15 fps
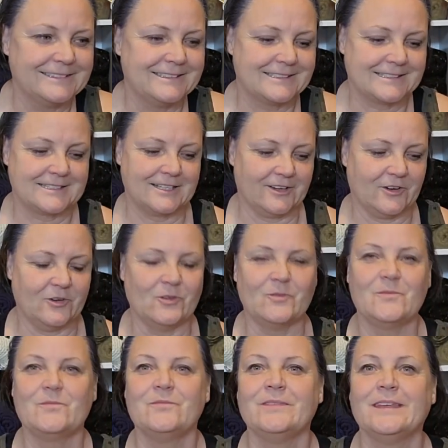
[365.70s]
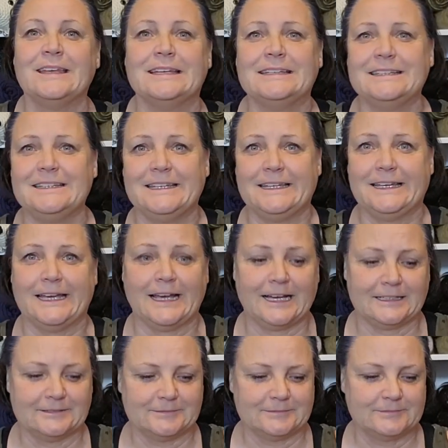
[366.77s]
so
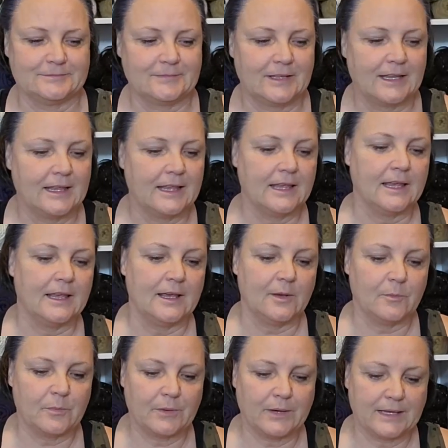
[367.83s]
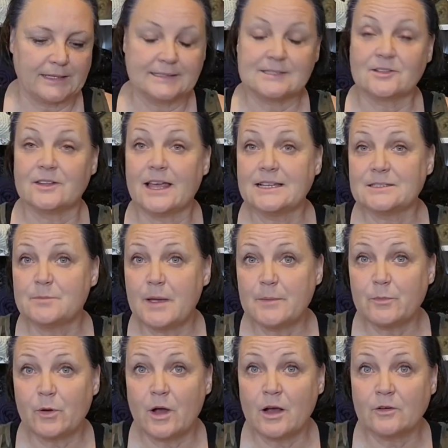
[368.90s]
yeah. But so that's my
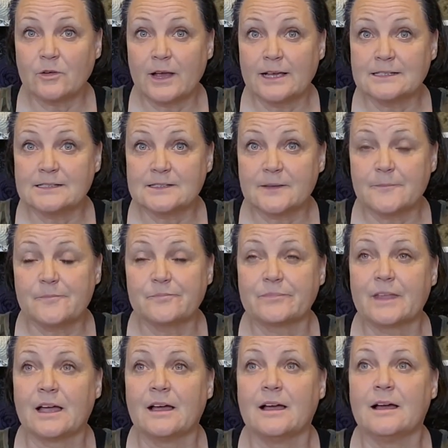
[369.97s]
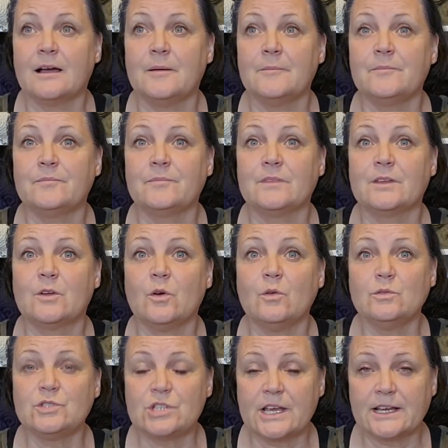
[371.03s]
progress. Um,
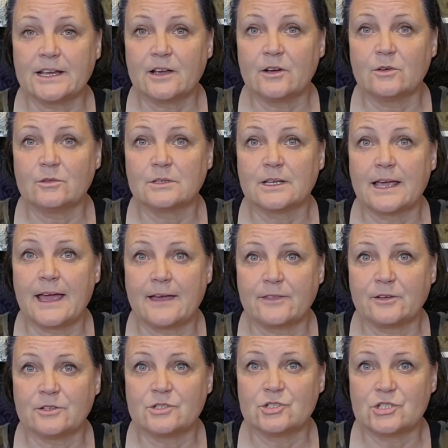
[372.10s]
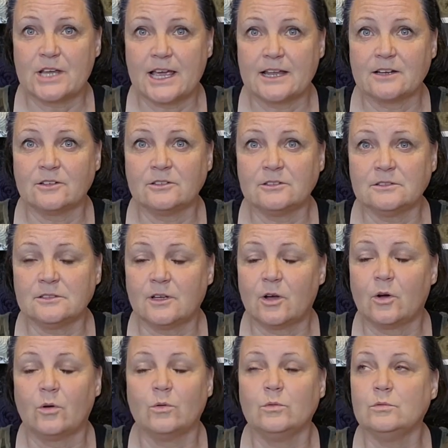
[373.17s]
go check out Heather's channel.
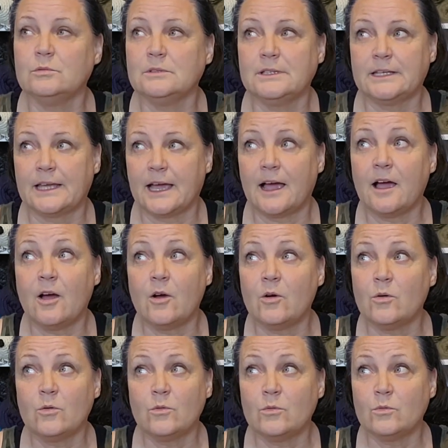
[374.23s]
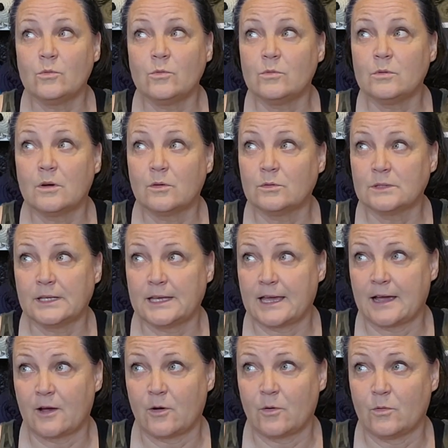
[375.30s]
Holy cow. Holy
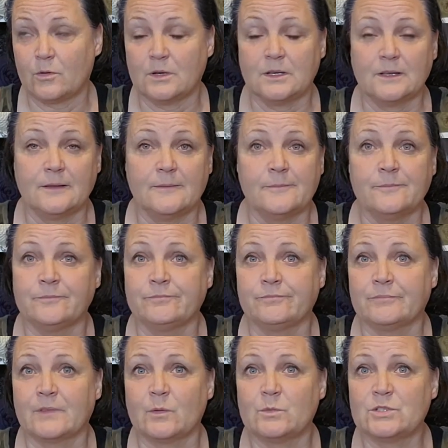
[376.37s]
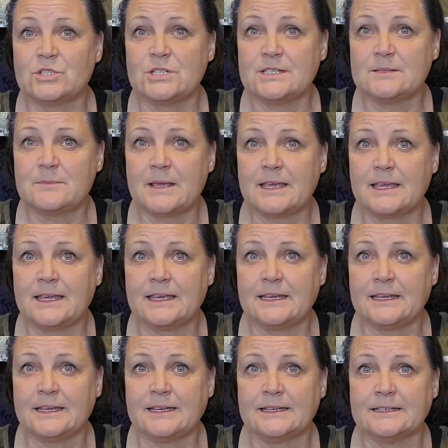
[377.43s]
cow which she's
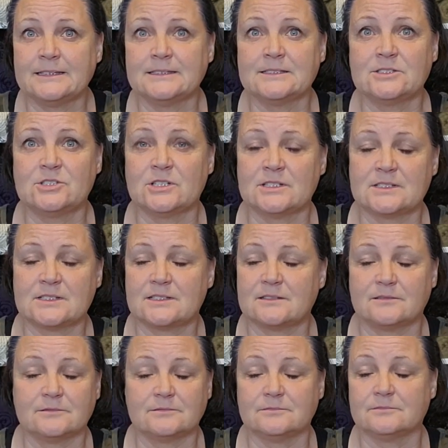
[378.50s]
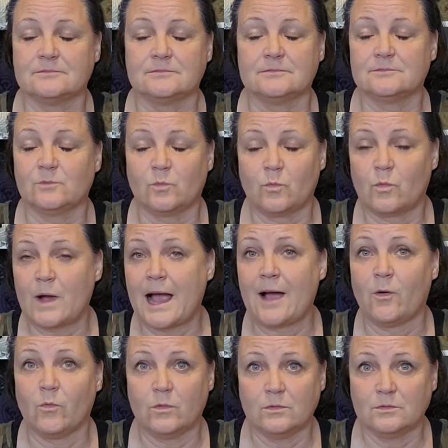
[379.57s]
making is just
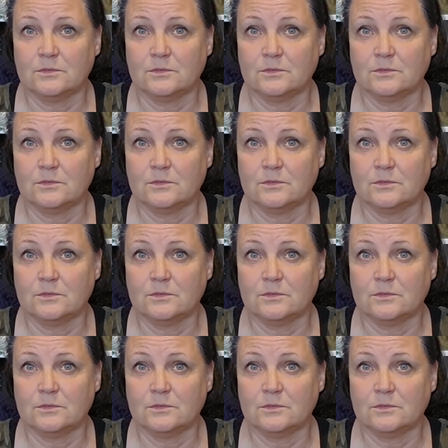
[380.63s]
wow.